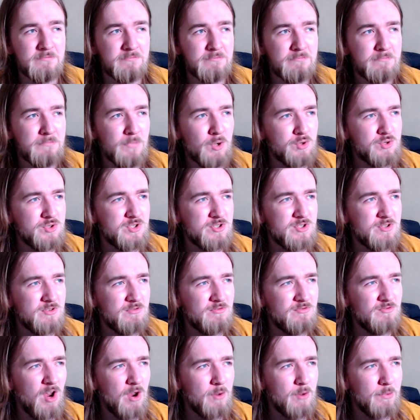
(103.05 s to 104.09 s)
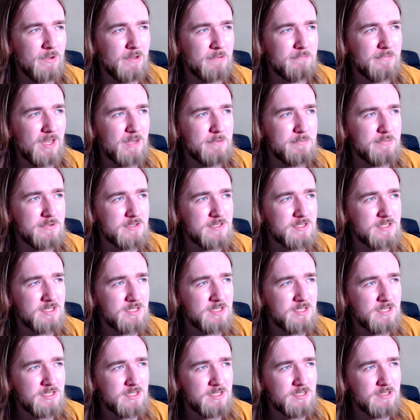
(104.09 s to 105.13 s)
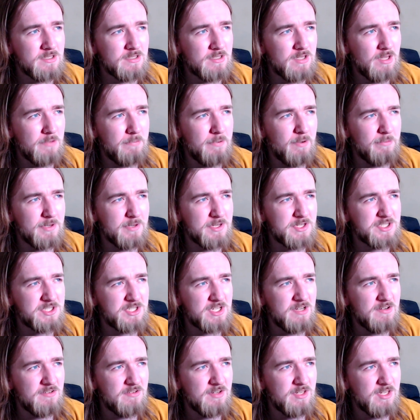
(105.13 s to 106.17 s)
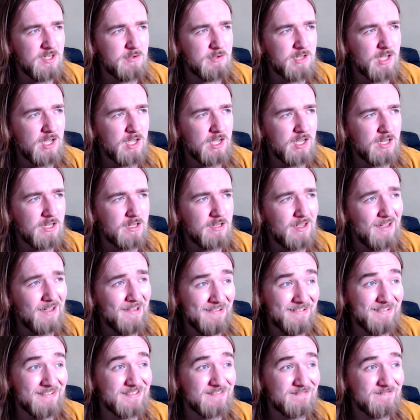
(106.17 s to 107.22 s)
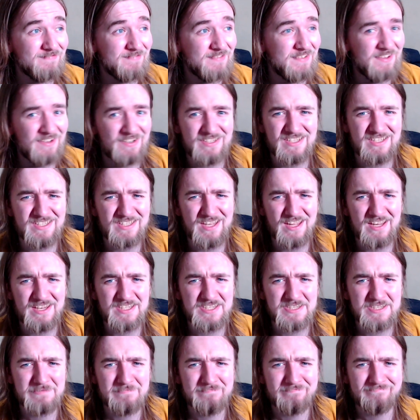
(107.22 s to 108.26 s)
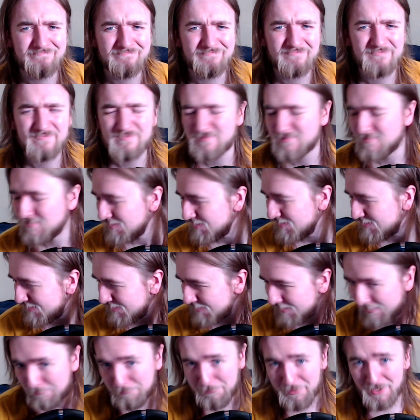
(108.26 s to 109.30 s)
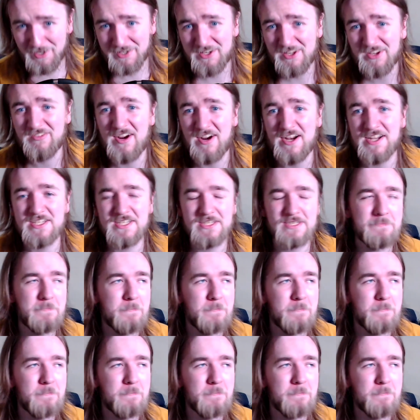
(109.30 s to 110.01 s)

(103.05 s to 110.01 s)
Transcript: most right-wing papers are published here in the UK and United States. But I digress.